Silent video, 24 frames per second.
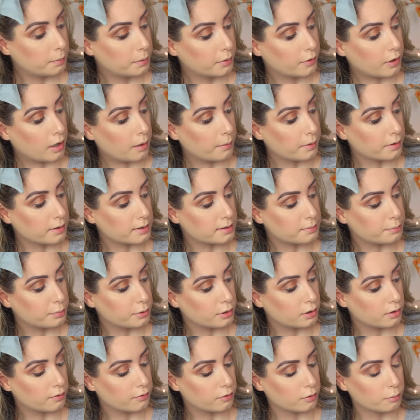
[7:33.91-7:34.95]
going to be grabbing this
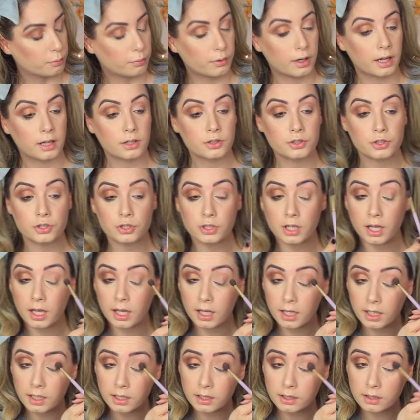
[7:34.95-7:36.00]
beautiful brown
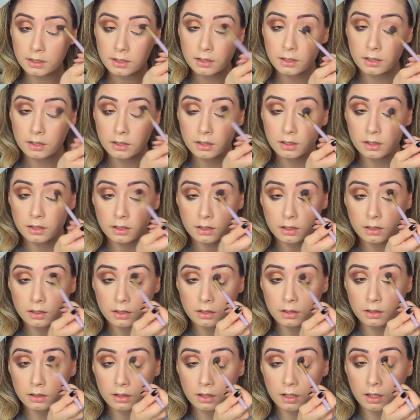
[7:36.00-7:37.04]
shade
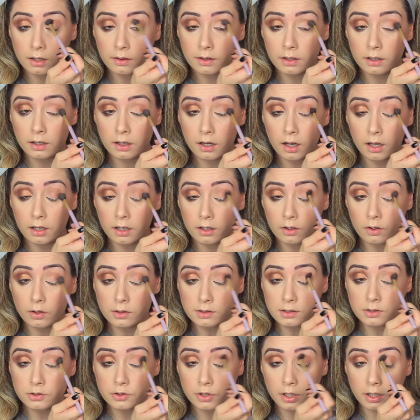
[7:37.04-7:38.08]
and then kind of
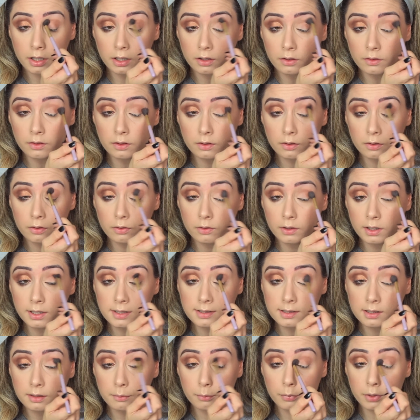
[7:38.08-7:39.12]
concentrating on the
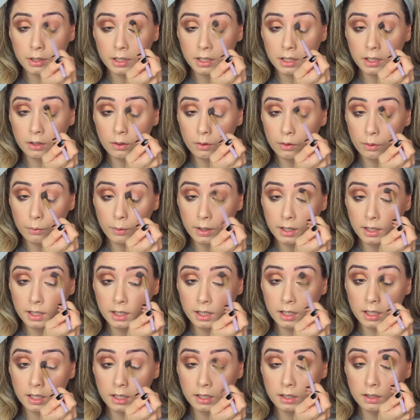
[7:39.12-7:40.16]
crease and then bringing it all the way
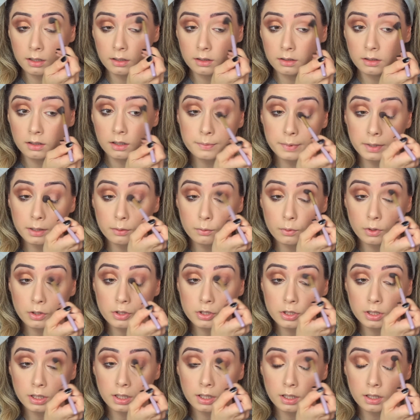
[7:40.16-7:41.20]
in. I've been
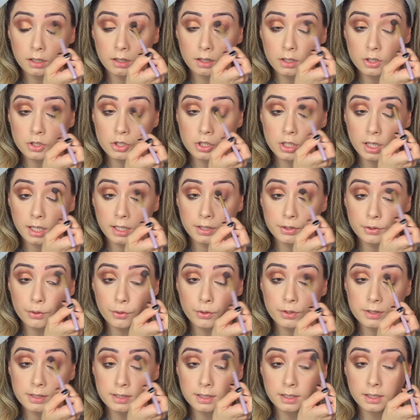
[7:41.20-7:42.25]
watching the Shane
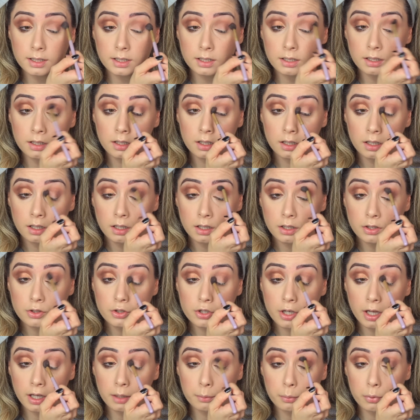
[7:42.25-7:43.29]
Dawson
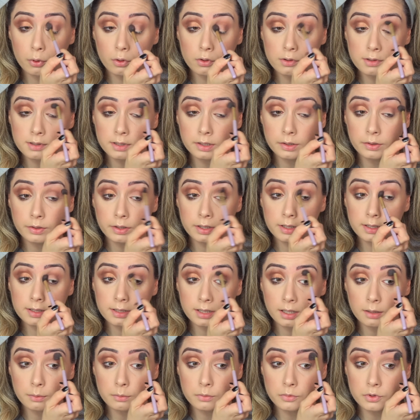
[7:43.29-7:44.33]
Jake Paul series.
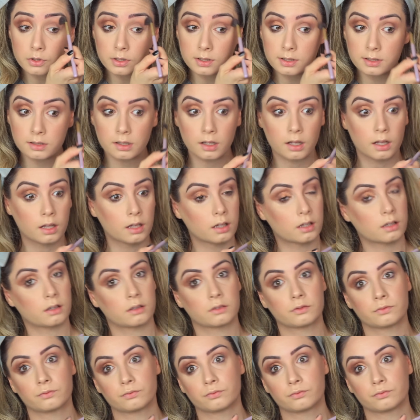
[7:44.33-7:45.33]
I'm just like,